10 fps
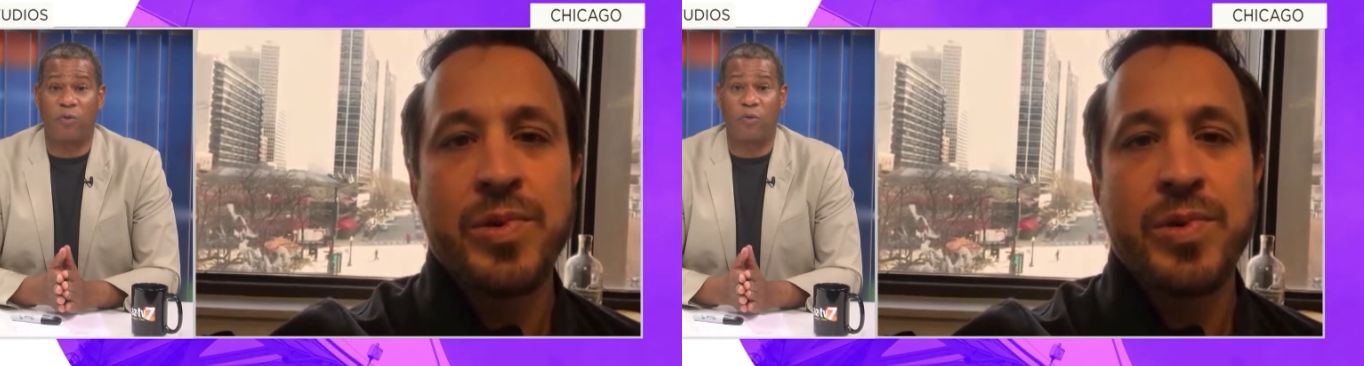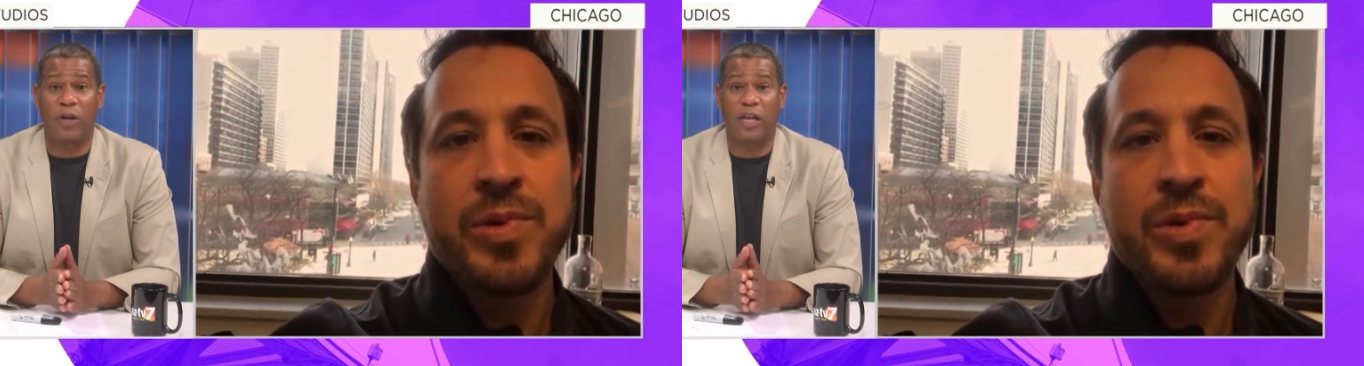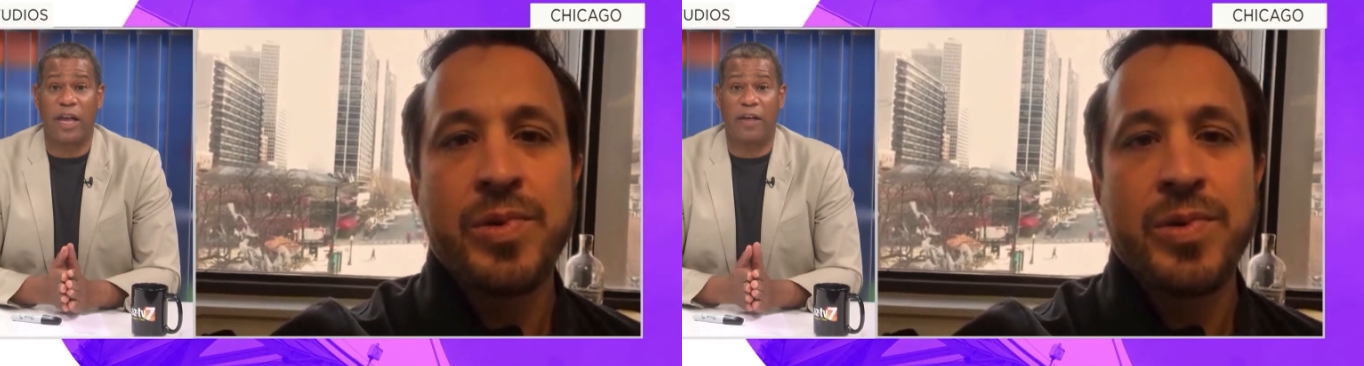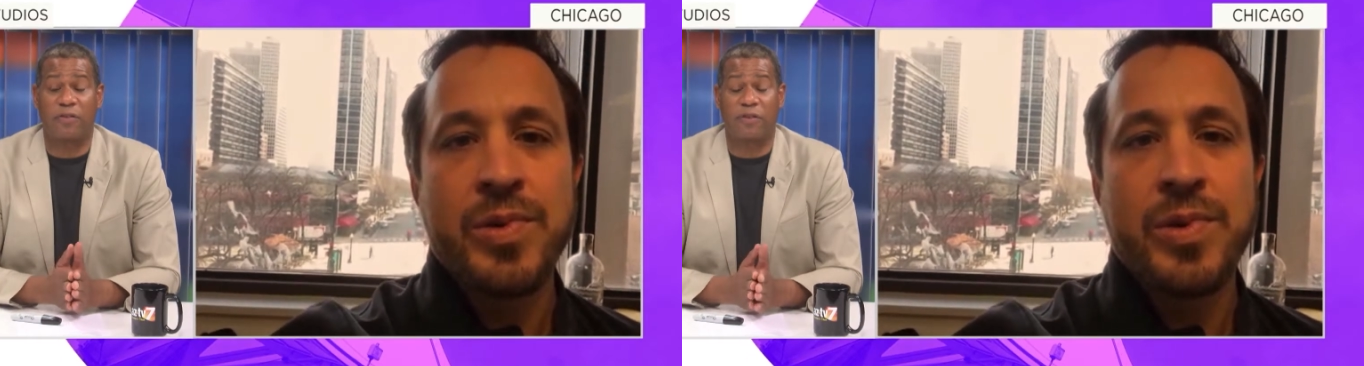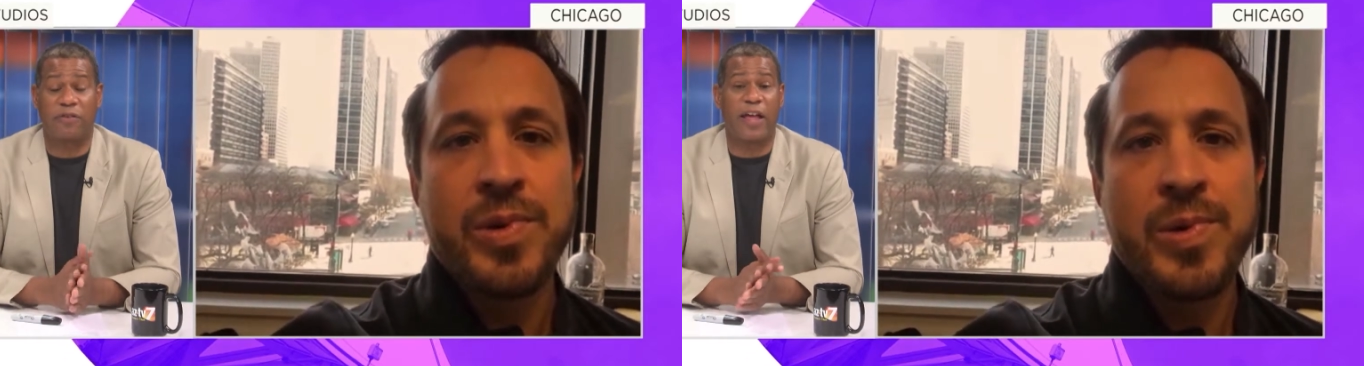Speaker 1: really has
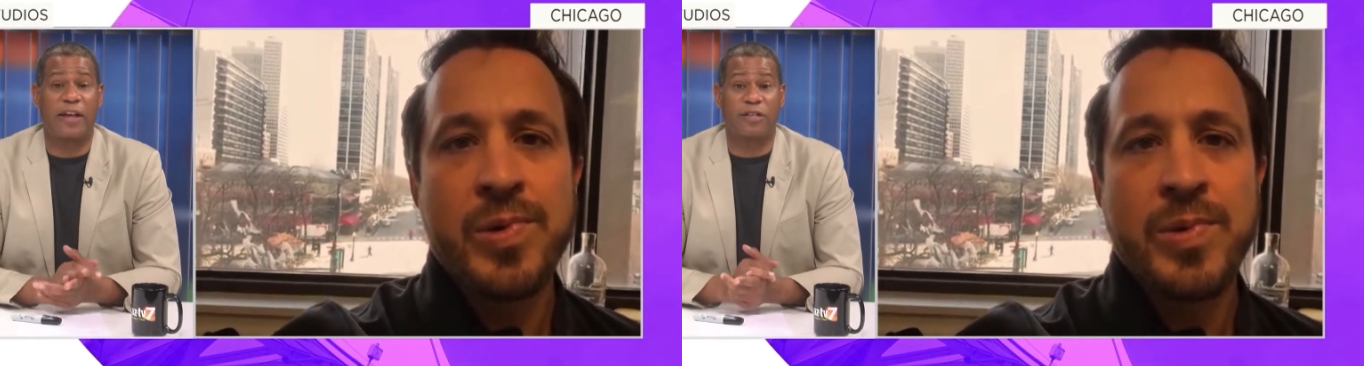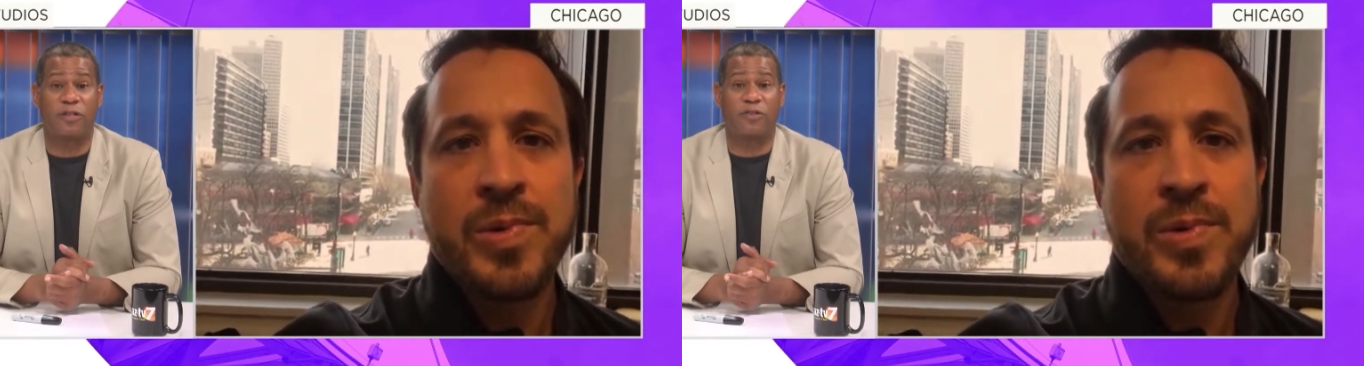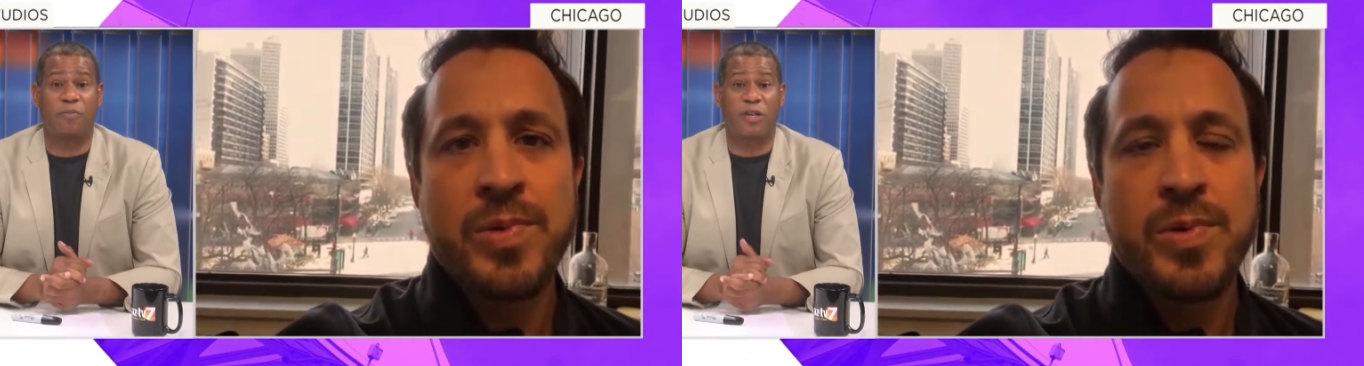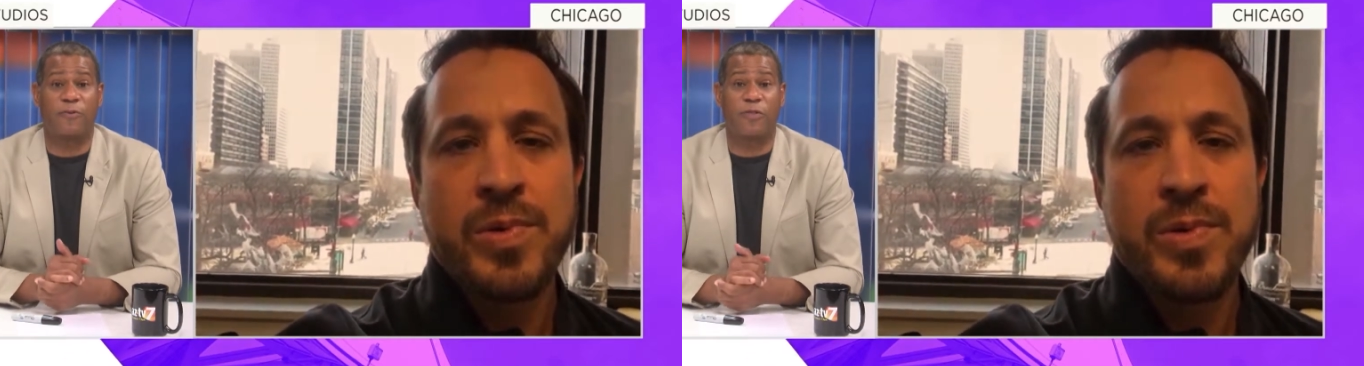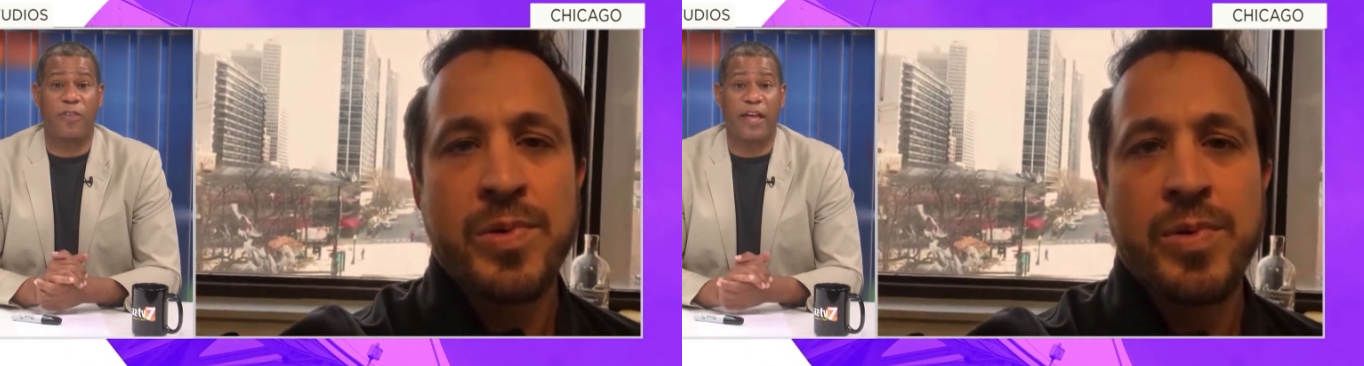decided to do some
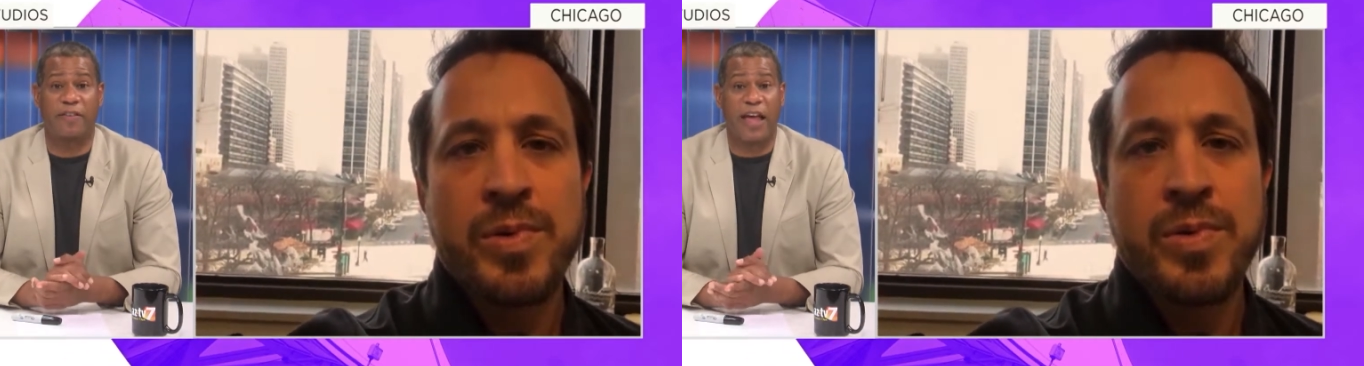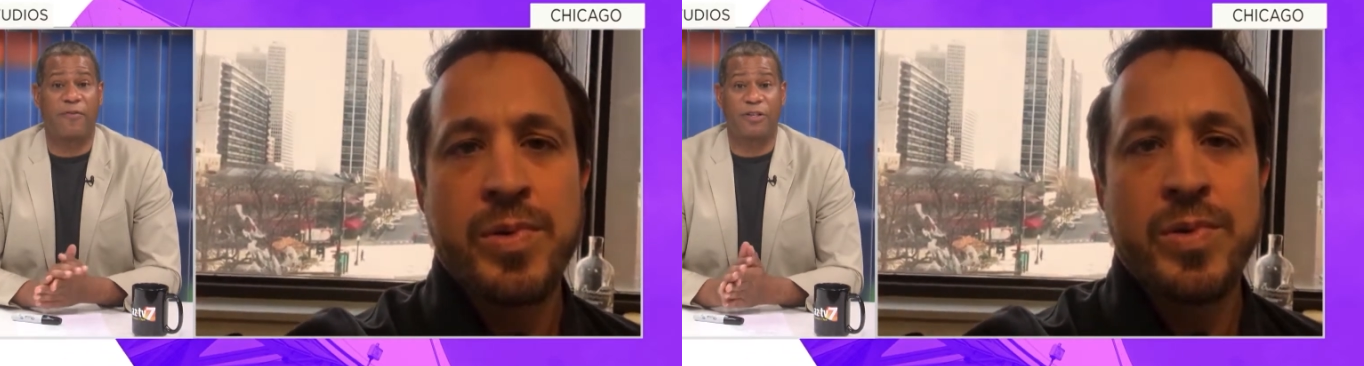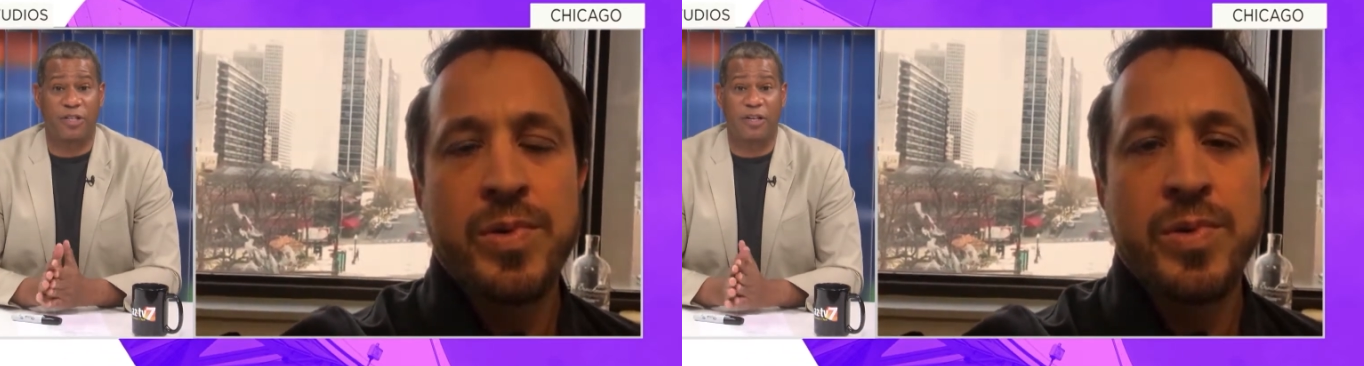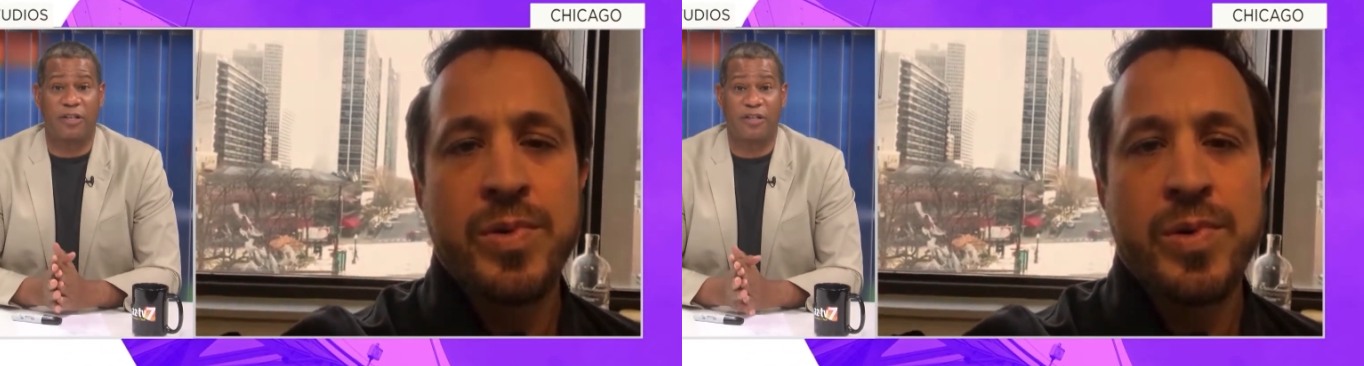different things, haven't you?